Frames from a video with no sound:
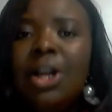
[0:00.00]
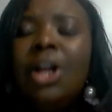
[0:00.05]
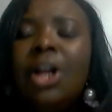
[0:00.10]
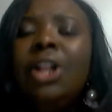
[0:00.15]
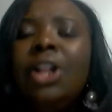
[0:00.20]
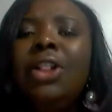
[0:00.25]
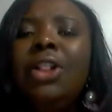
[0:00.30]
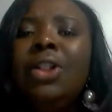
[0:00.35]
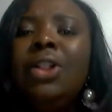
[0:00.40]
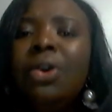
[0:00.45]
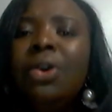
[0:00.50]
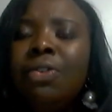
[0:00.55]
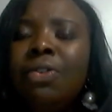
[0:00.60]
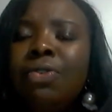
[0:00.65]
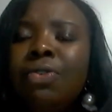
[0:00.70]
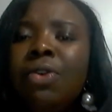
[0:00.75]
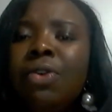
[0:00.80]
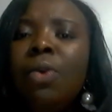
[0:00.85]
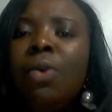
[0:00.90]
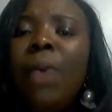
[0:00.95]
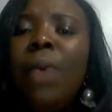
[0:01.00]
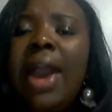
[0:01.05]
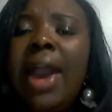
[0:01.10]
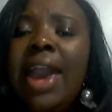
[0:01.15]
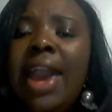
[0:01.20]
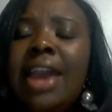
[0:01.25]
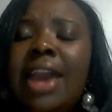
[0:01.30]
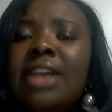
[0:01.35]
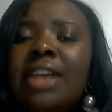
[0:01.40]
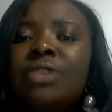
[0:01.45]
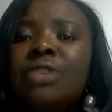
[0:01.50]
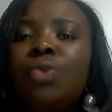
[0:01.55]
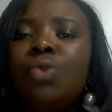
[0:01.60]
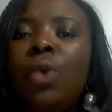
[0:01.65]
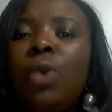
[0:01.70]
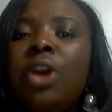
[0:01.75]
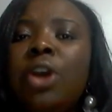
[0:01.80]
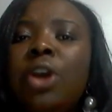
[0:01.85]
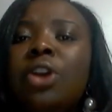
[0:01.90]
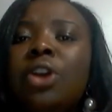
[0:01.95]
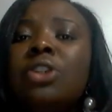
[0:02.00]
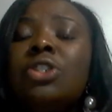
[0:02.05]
Look for ways where your